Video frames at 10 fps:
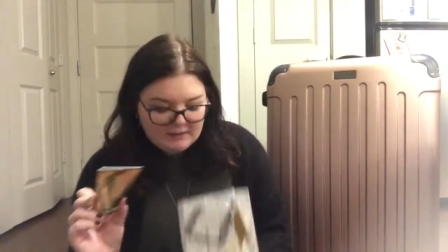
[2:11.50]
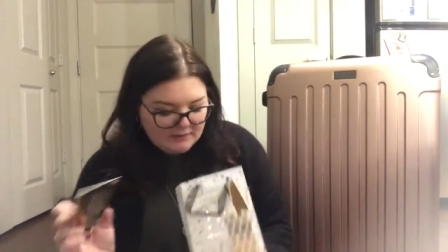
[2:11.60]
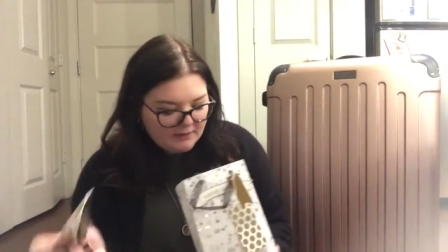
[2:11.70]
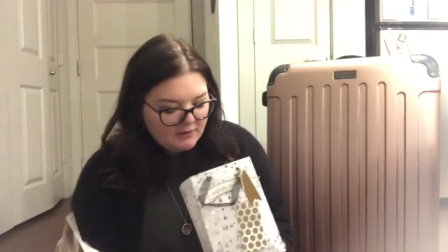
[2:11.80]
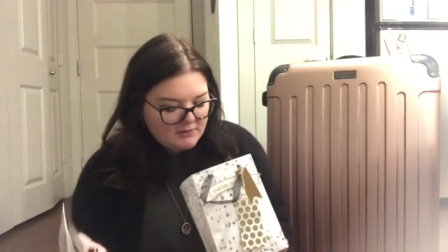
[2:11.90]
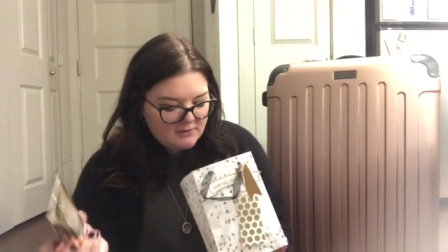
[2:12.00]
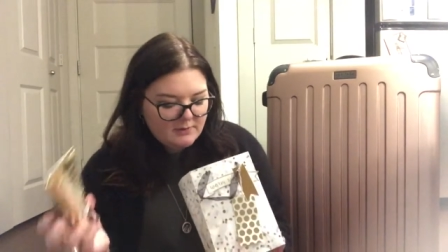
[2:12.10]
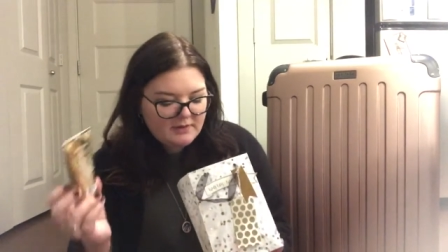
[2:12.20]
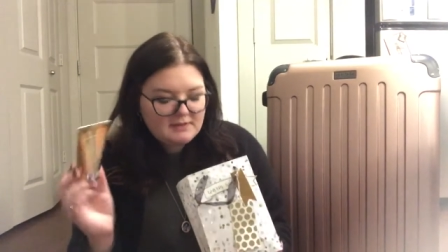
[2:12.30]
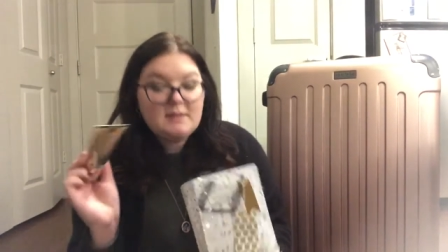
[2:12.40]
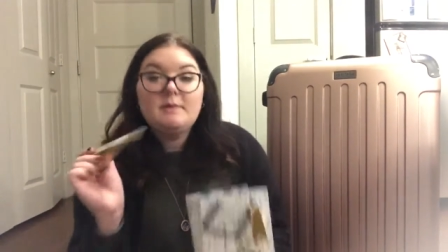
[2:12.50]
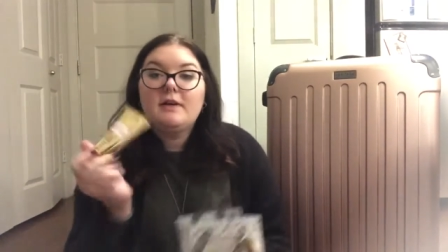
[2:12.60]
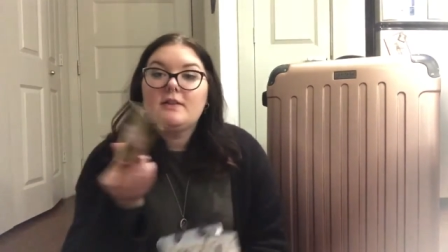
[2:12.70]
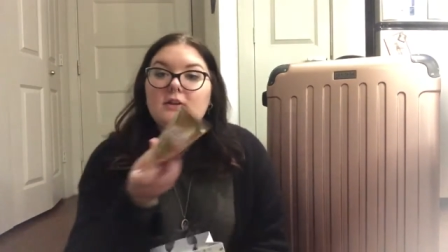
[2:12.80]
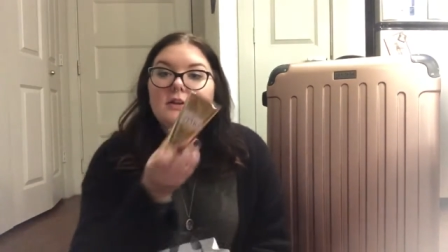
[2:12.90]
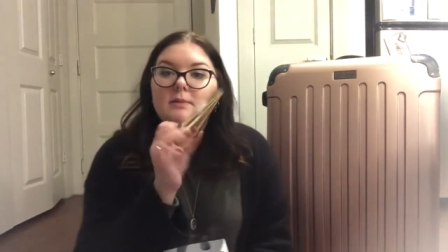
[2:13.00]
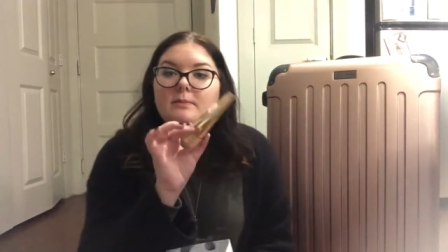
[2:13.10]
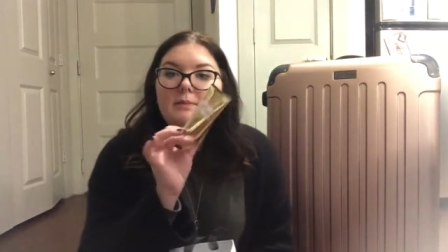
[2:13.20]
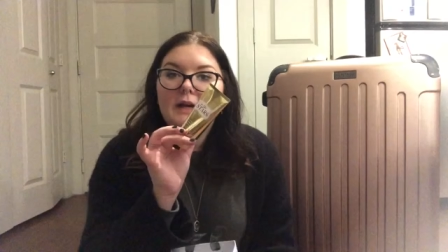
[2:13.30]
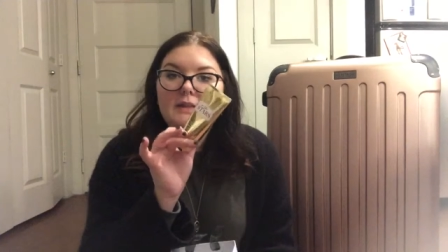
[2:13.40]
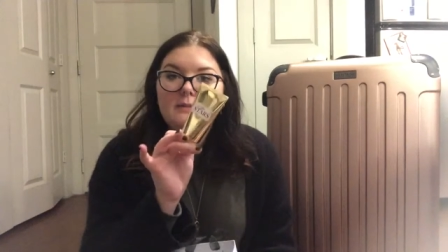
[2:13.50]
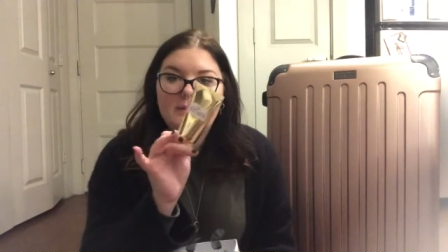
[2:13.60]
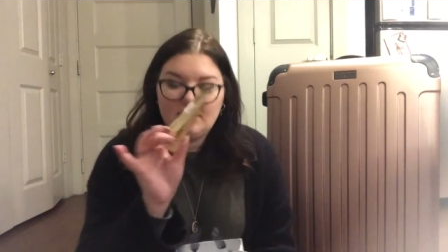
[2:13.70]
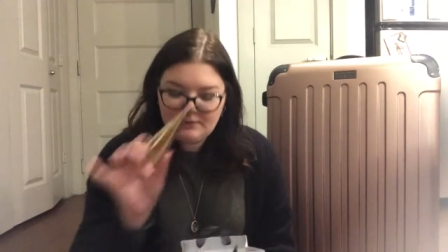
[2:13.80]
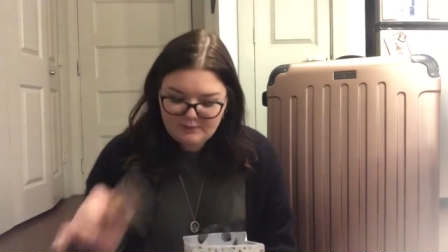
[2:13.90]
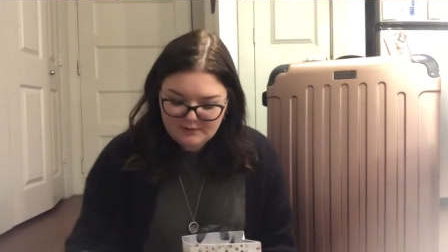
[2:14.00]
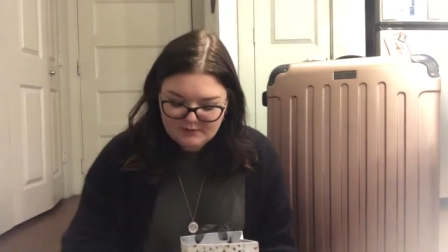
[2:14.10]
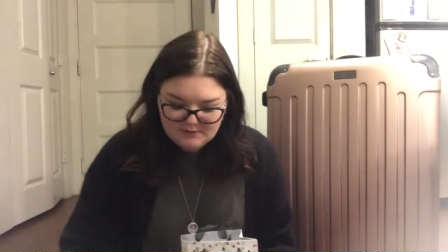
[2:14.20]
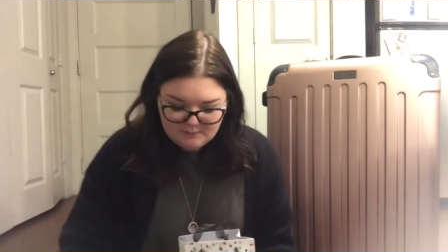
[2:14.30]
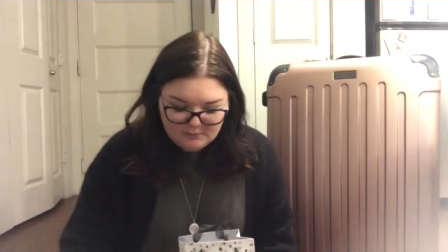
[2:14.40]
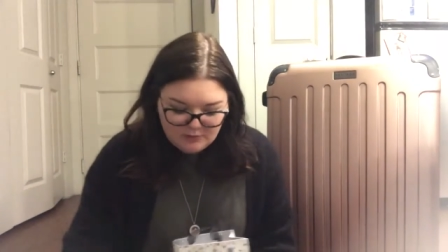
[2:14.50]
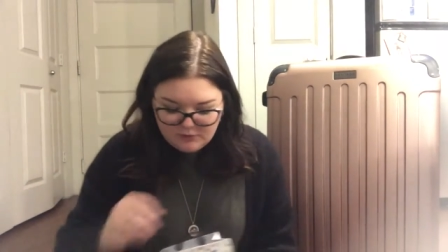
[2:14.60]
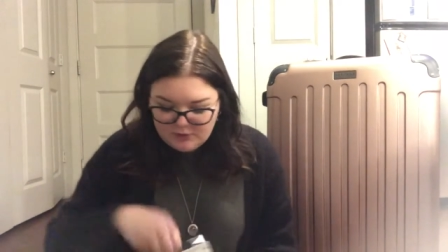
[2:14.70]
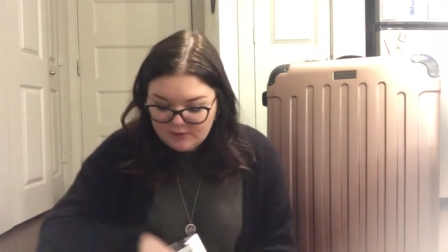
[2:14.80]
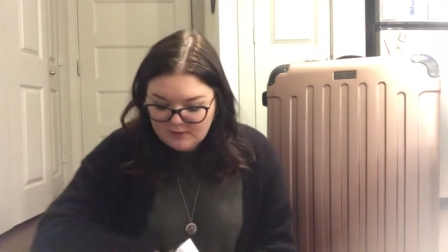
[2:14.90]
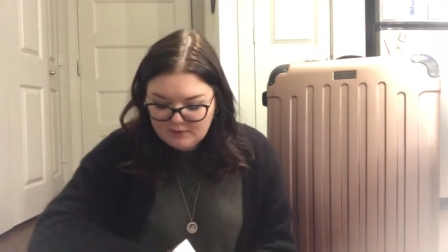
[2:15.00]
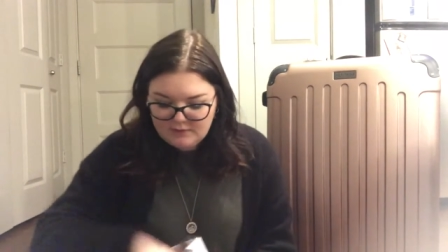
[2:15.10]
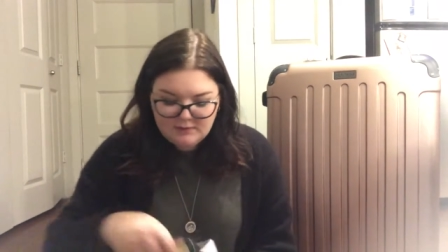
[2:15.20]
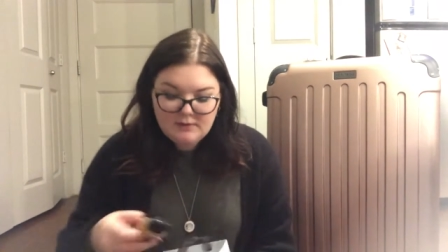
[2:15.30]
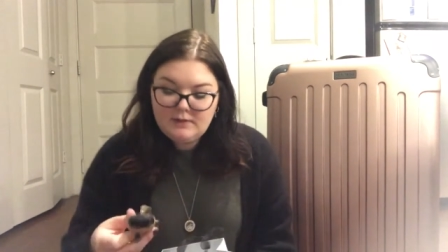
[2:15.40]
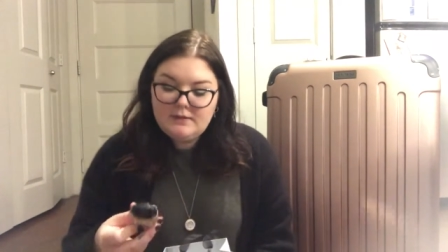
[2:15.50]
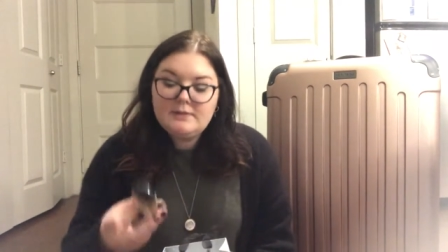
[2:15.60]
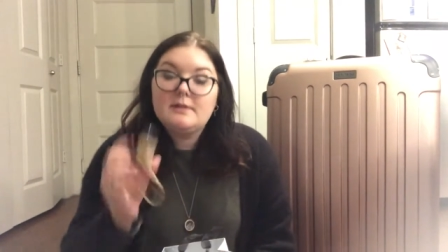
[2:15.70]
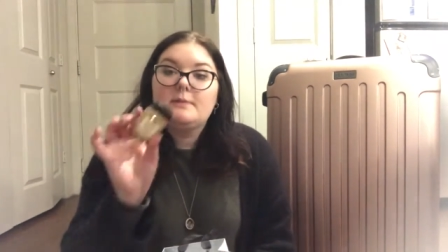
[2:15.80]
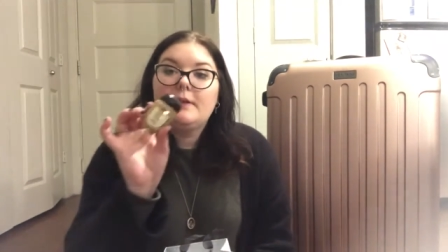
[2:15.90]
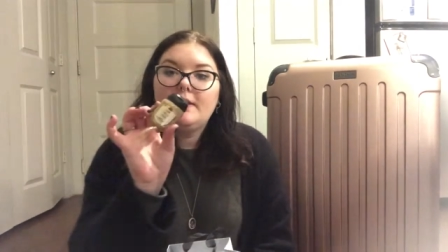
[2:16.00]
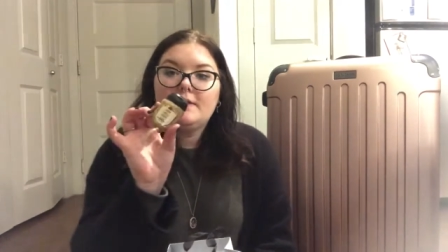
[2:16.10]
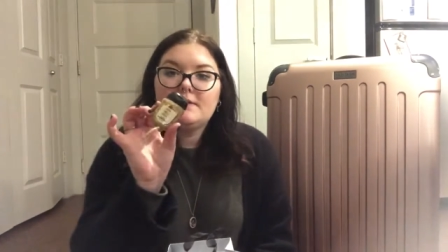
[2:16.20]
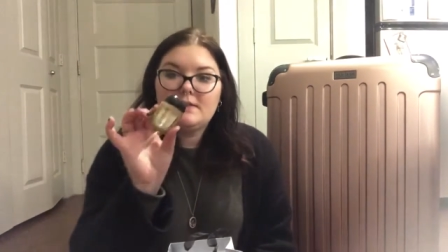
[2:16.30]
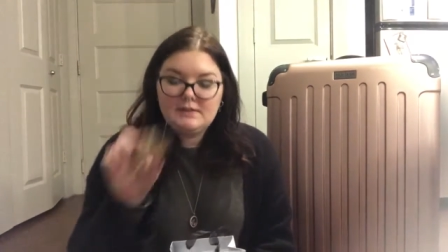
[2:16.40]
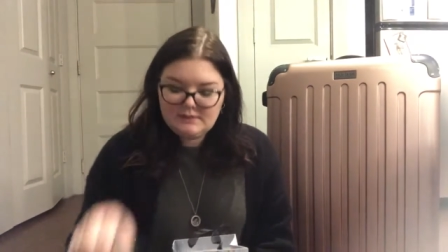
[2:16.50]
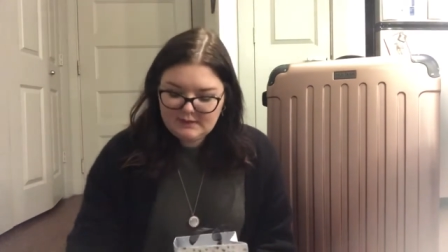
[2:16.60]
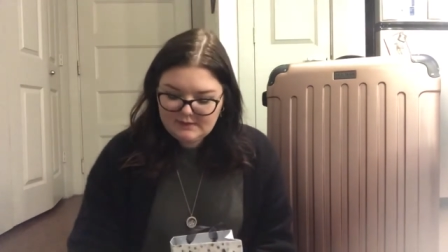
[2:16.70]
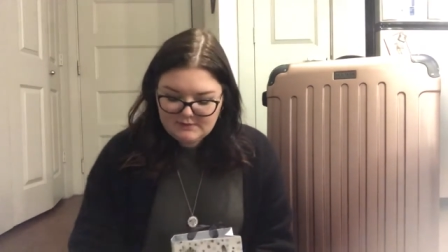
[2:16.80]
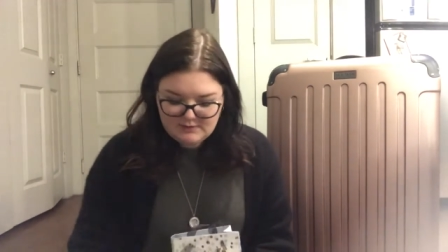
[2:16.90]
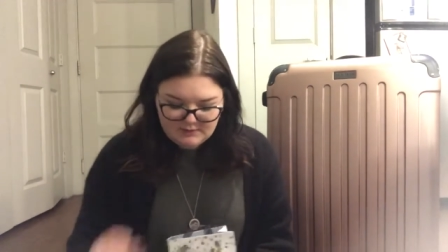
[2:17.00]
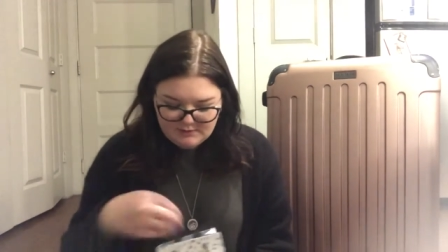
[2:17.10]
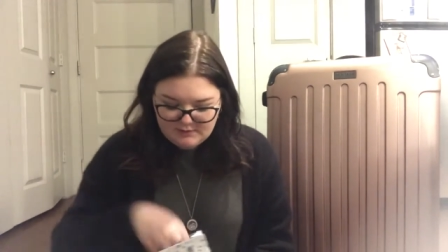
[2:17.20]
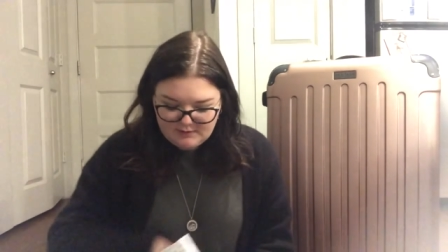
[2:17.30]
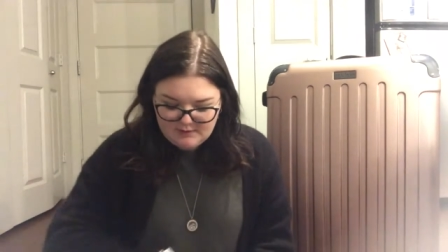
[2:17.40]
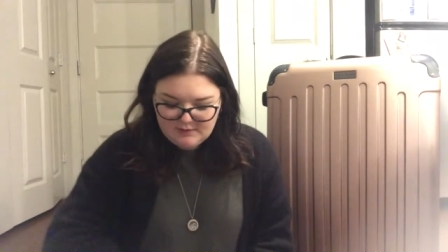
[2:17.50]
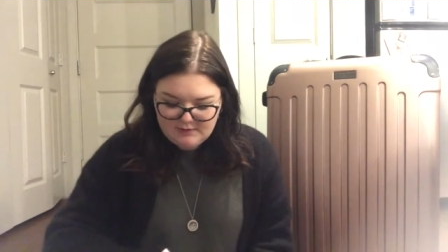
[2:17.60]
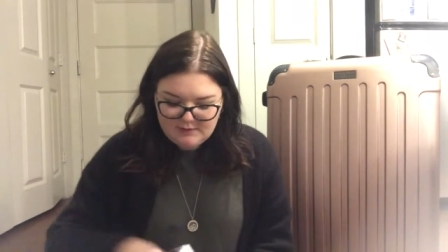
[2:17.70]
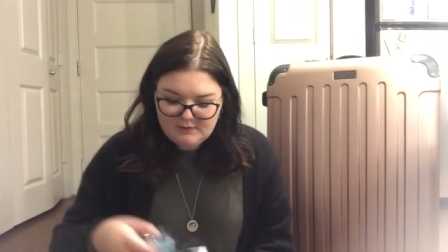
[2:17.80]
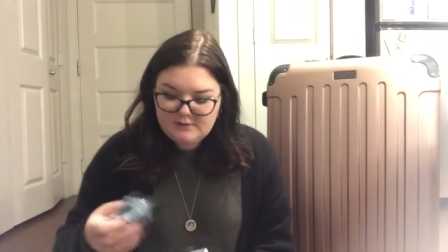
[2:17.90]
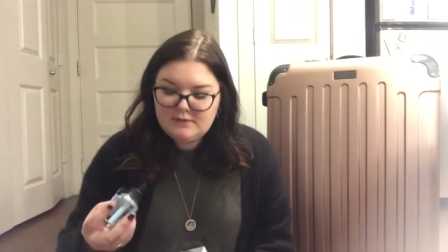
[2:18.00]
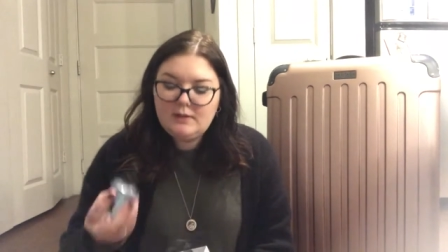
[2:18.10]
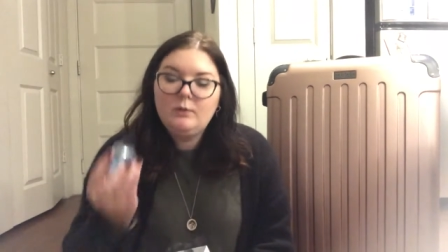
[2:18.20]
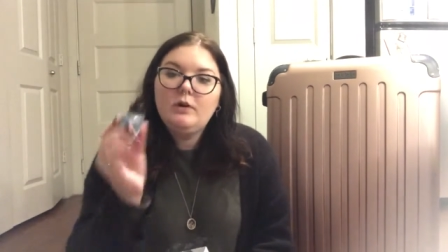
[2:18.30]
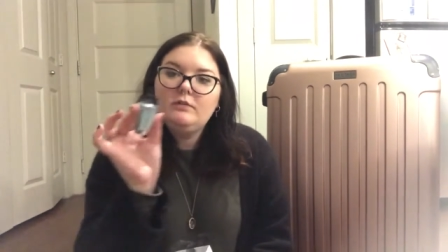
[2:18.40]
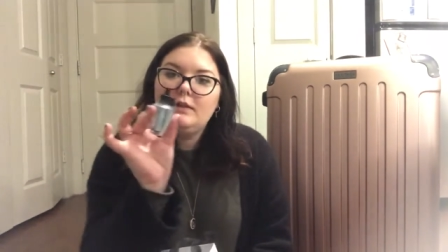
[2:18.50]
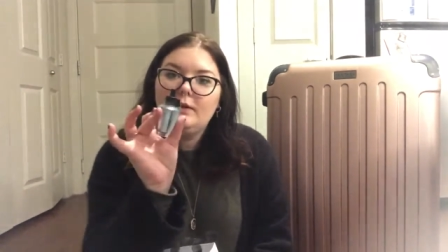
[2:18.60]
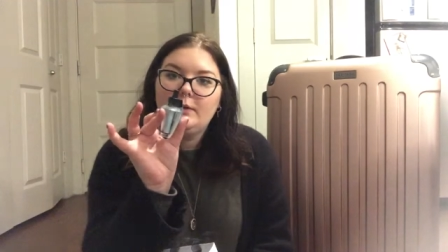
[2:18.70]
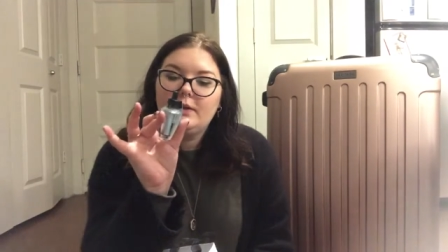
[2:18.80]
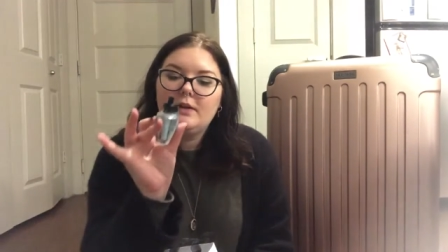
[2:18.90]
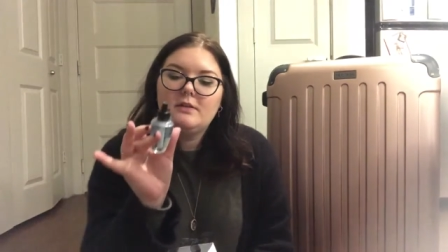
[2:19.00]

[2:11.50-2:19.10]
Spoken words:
And then I also got some other Bath and Body Works, some lotion, some hand sanitizer, and a wallflower.